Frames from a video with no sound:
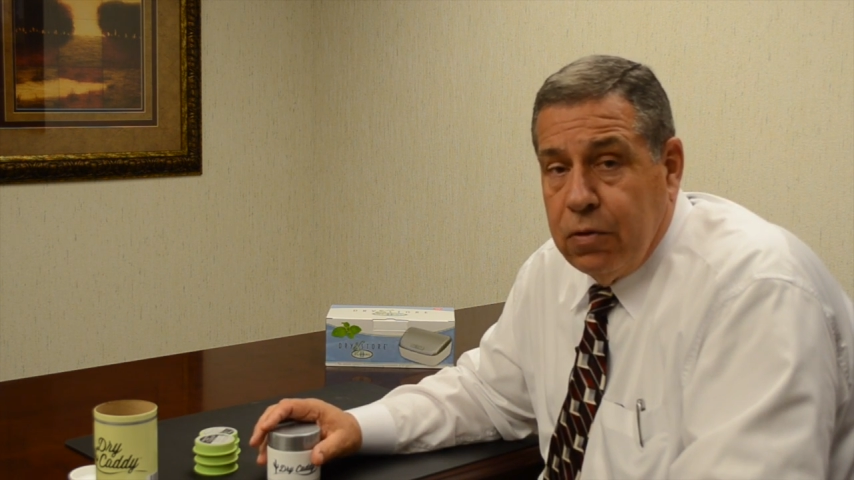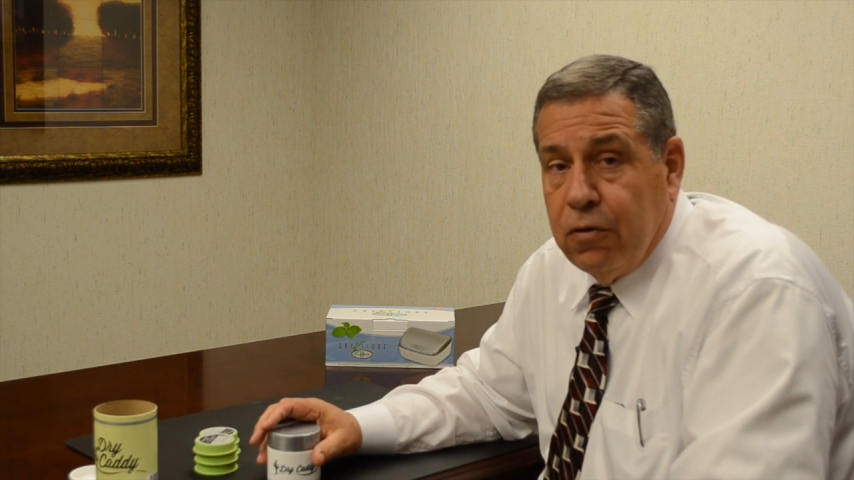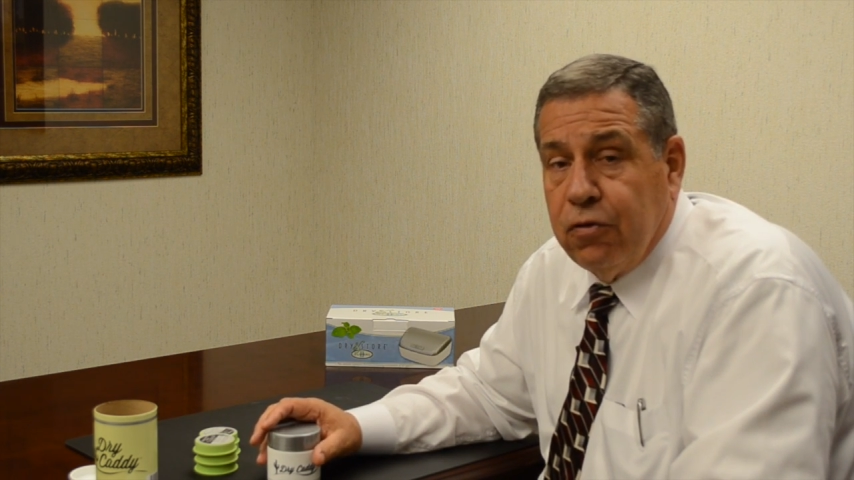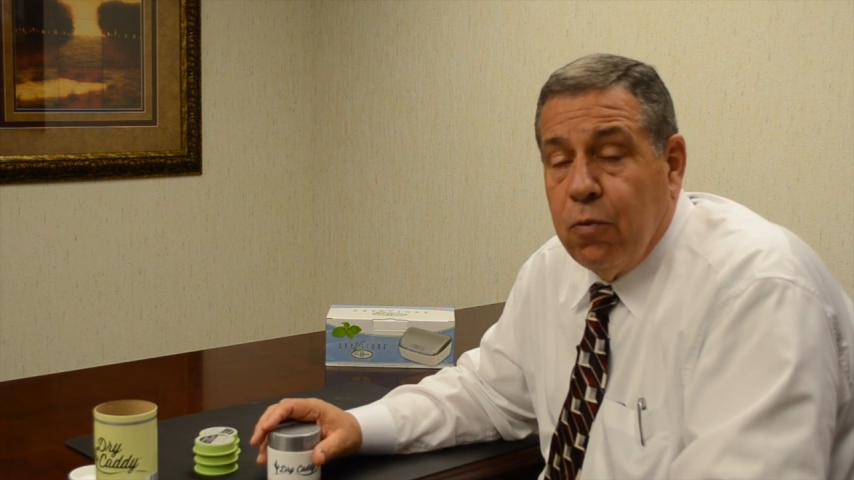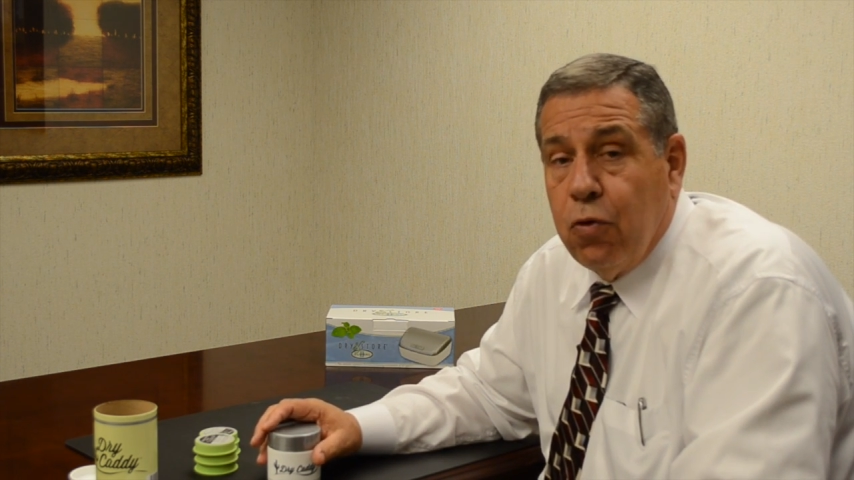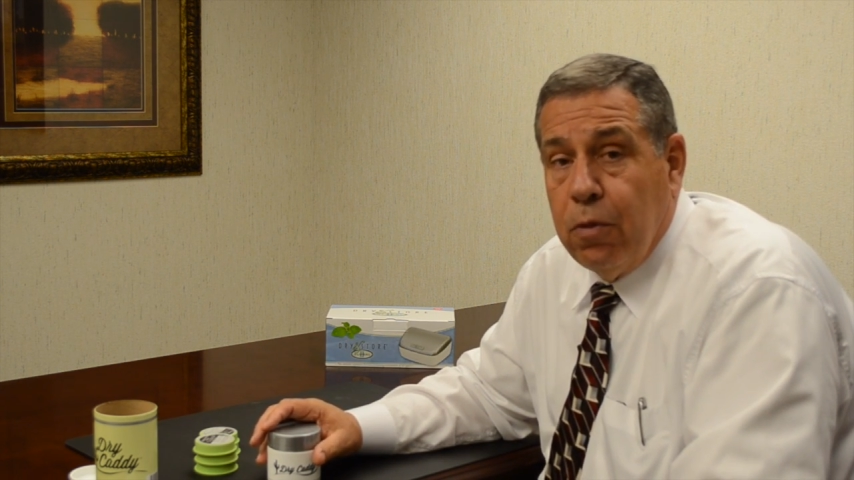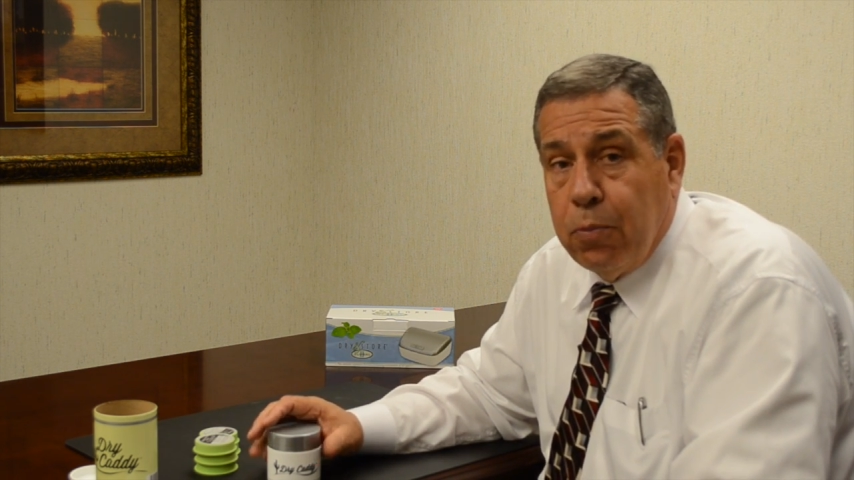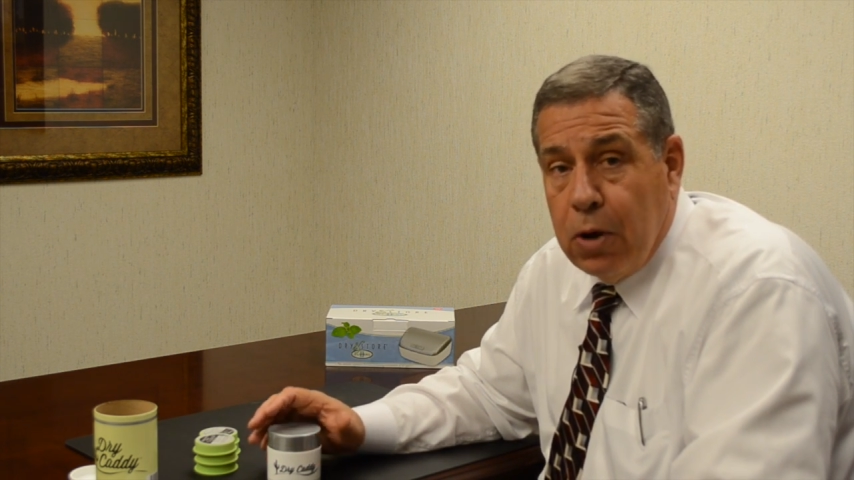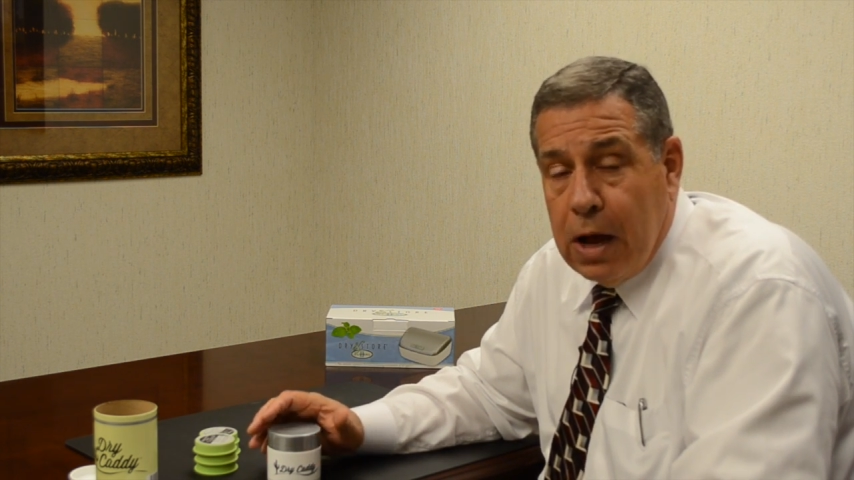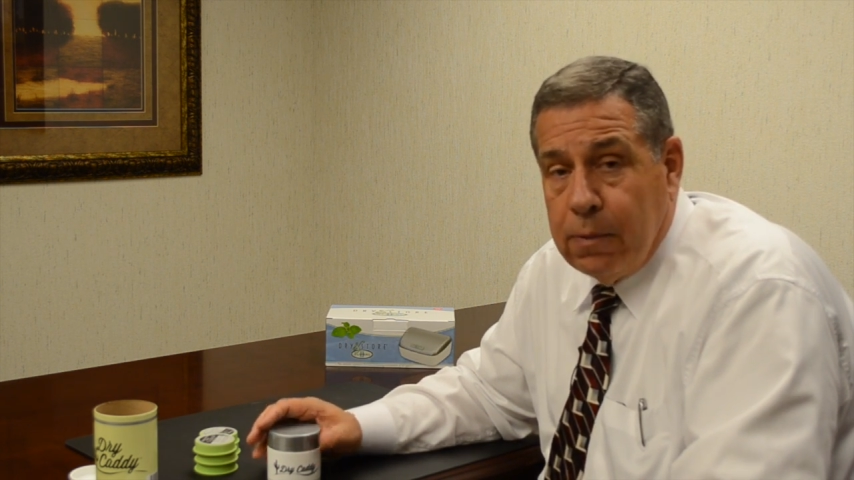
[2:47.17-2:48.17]
but there's some
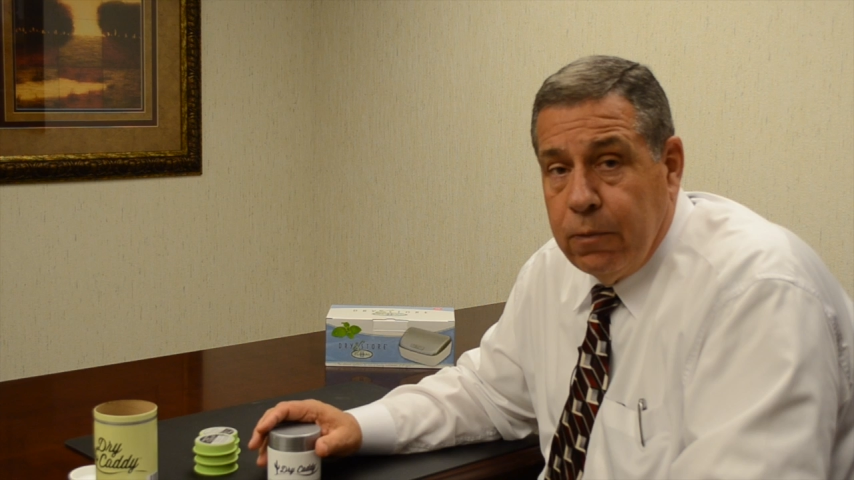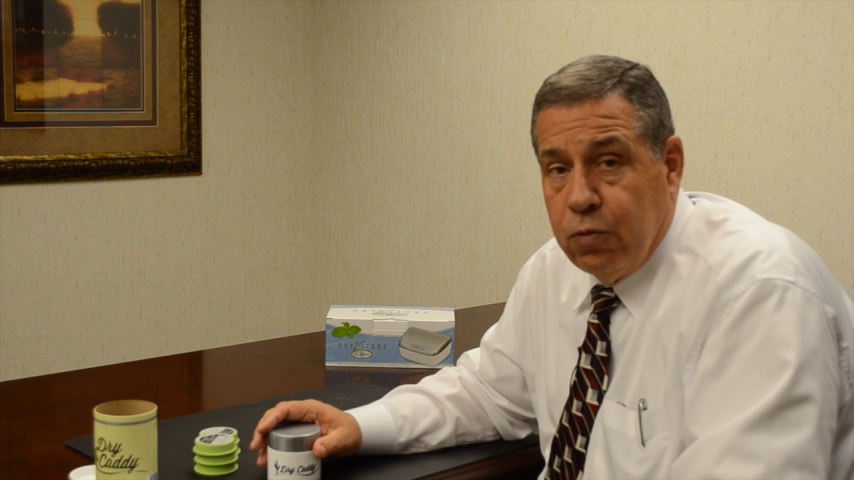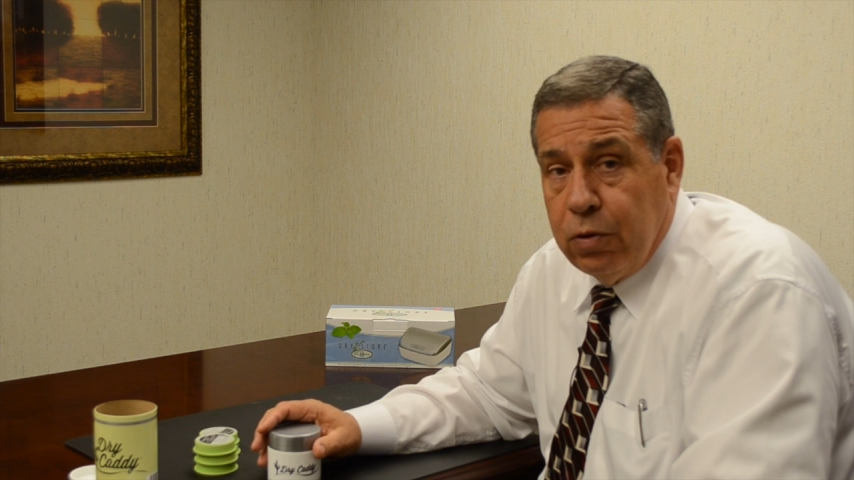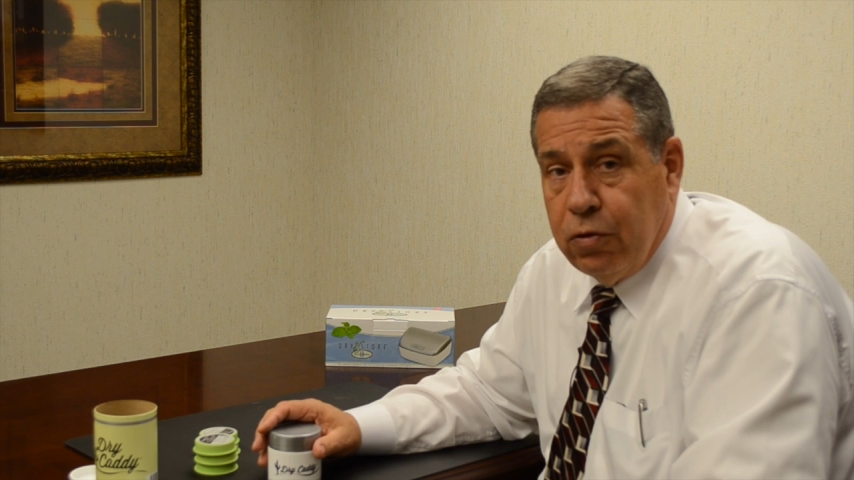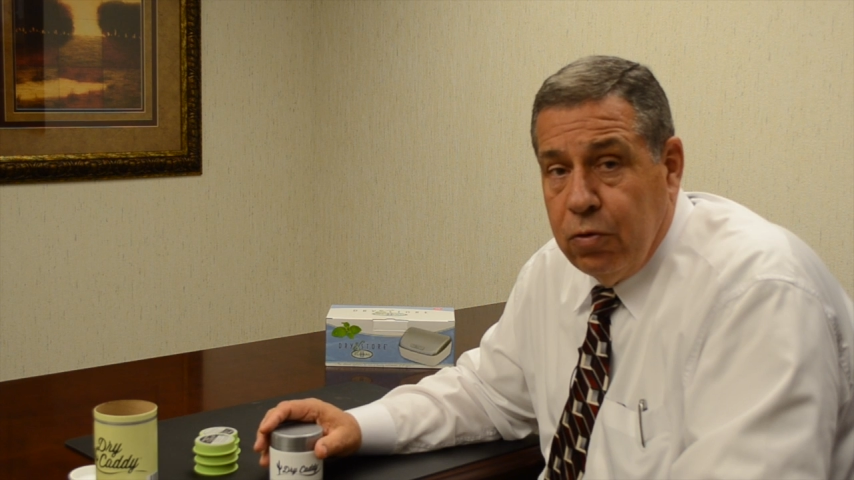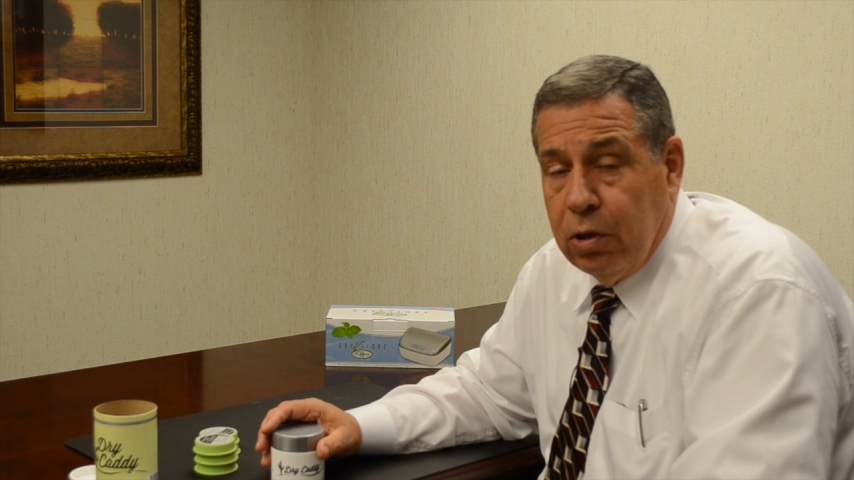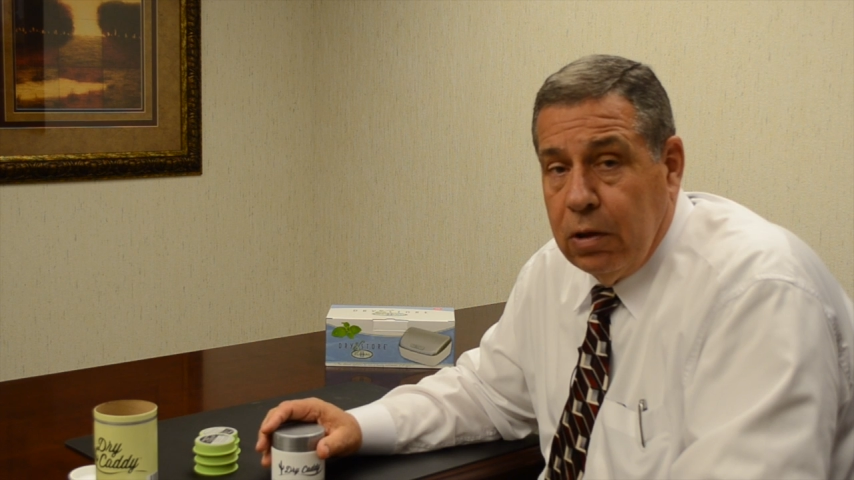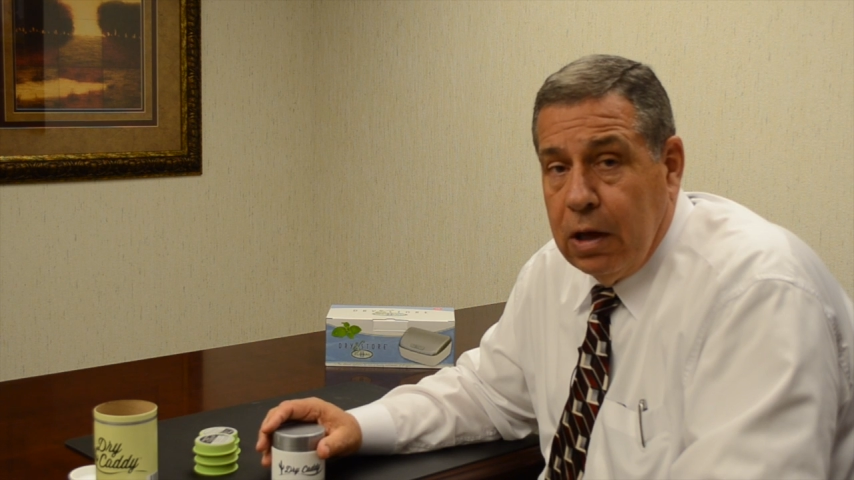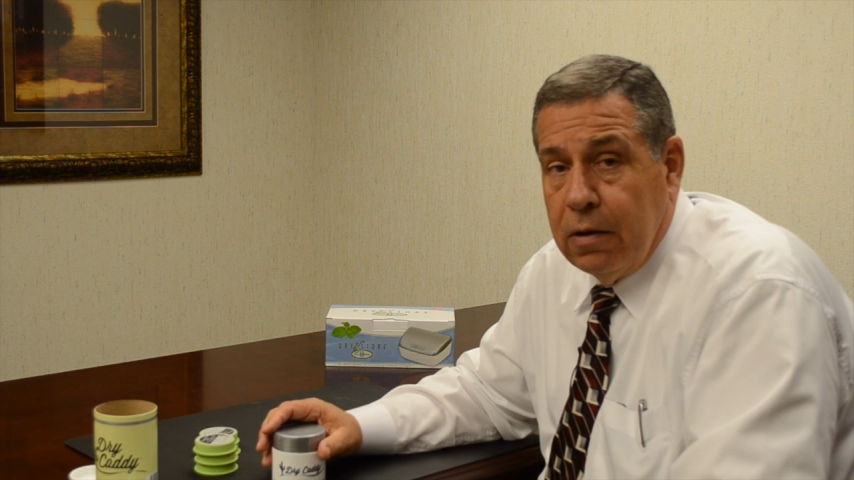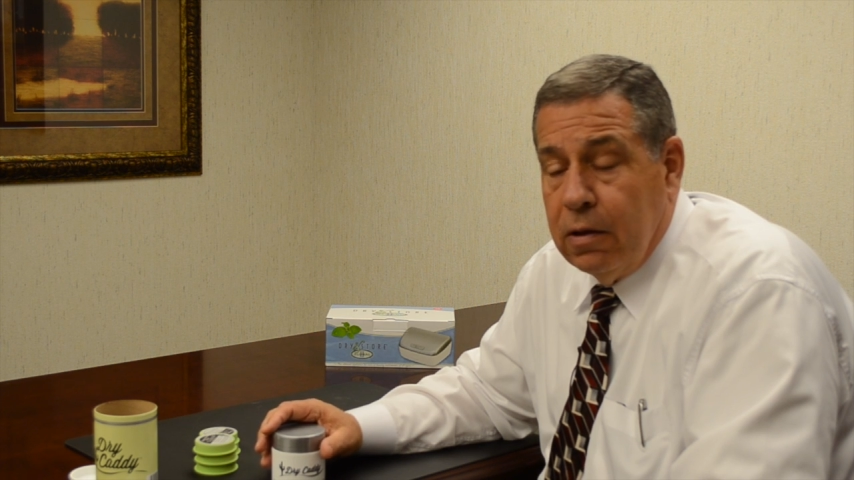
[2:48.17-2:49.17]
real problems with
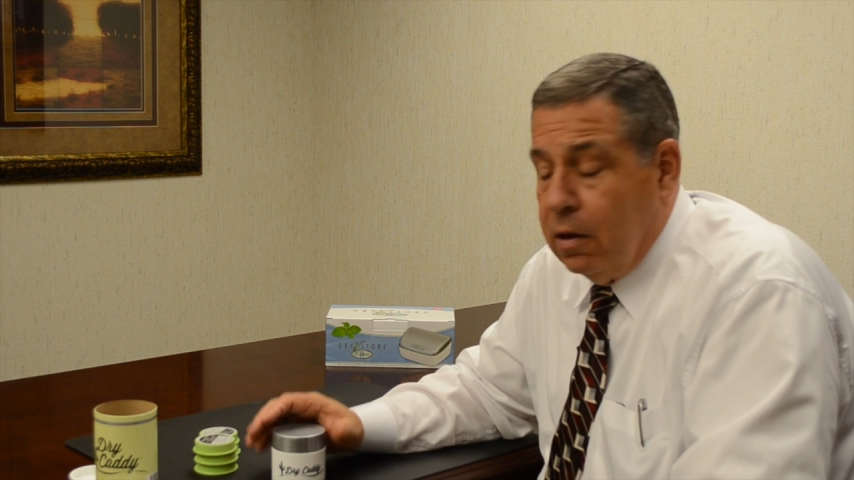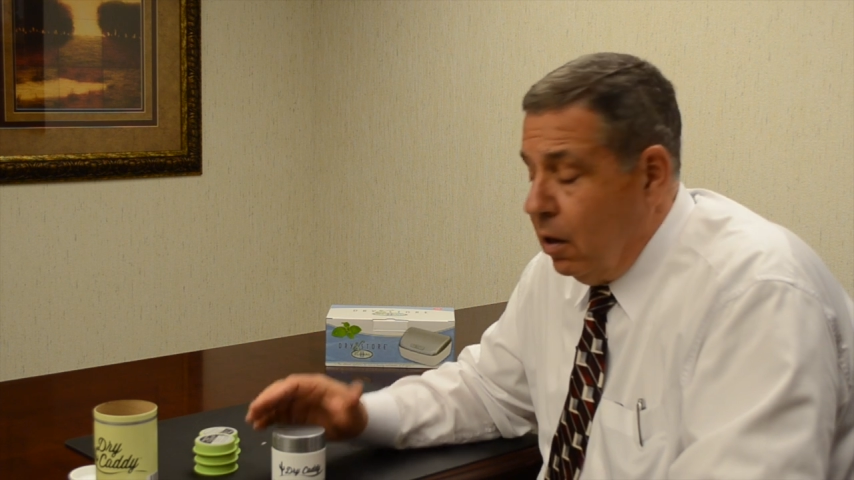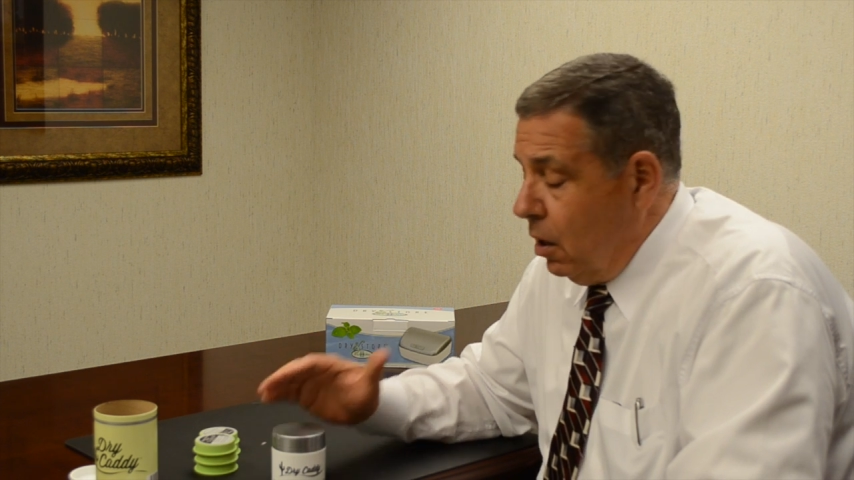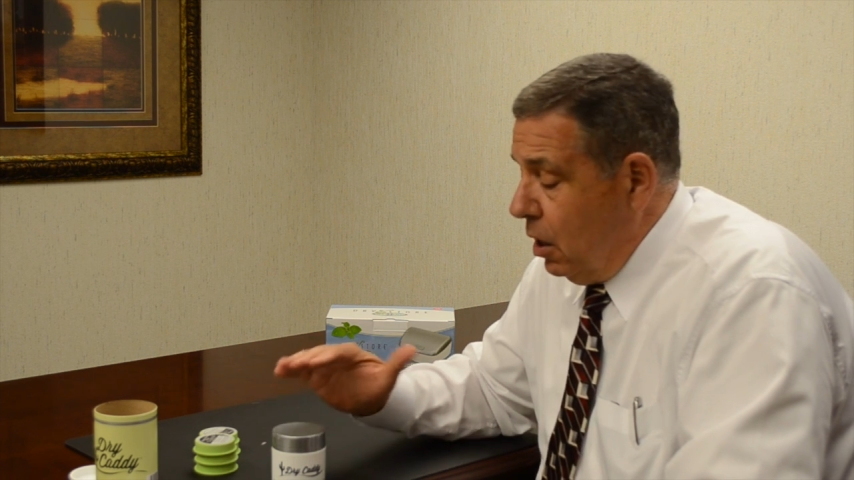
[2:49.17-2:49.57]
doing that,